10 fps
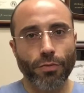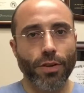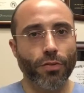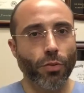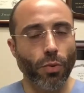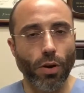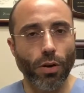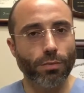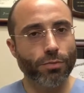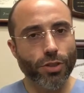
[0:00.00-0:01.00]
face the
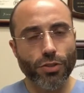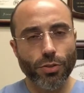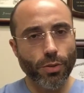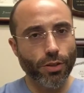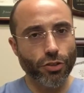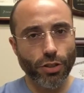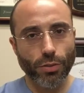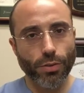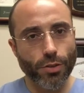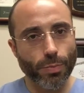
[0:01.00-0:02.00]
wall, just doing a
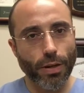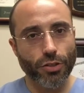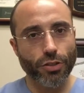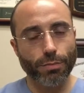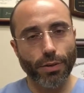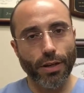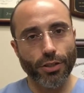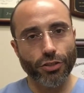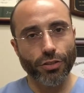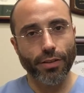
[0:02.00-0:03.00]
general inspection of
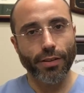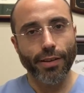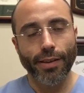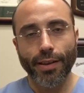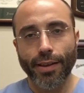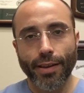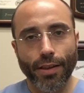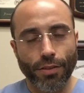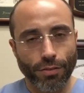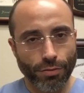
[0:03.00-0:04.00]
posture.
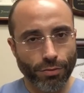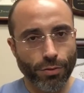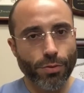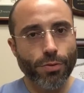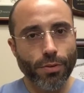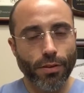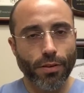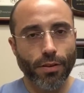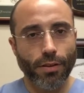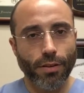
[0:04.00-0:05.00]
Through
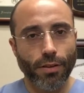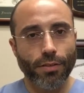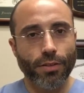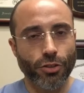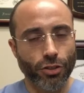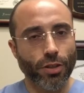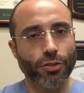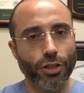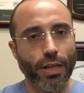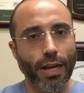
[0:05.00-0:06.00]
the shirt
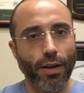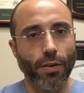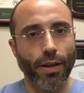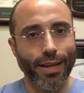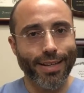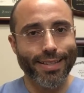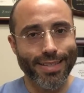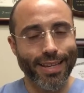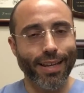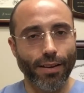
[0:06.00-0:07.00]
she had on, I could
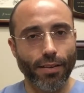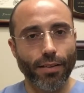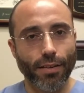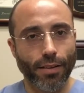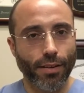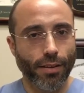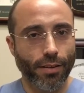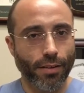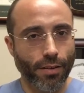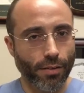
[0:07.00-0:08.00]
tell
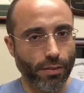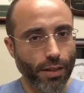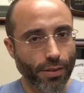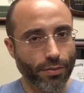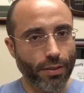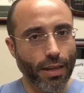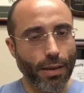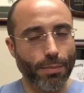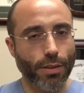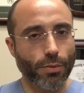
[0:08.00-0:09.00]
her left
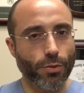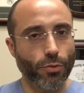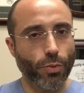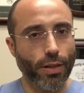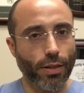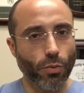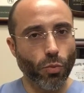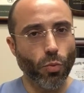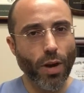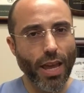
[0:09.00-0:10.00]
scapula was
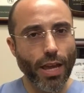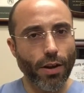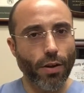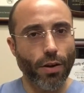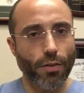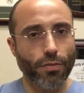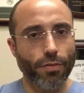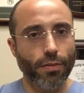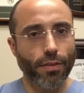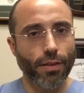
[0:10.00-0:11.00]
winging way off,
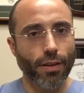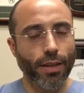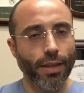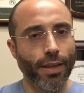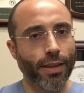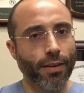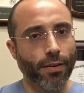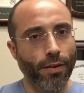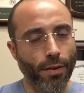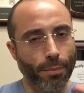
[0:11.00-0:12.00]
and
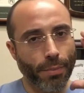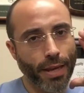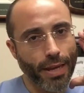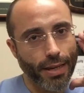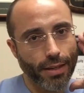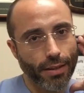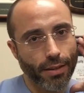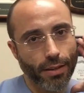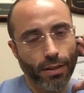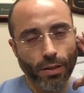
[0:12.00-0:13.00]
her pain
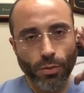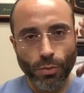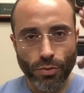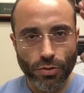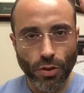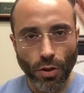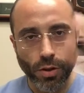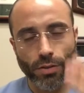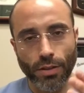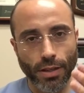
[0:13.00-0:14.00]
was all
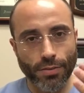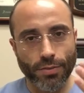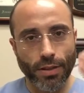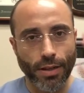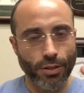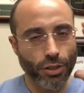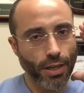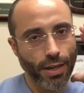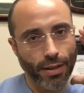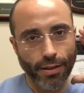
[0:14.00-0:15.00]
on the left side. She
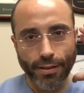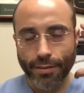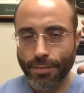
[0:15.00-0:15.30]
had a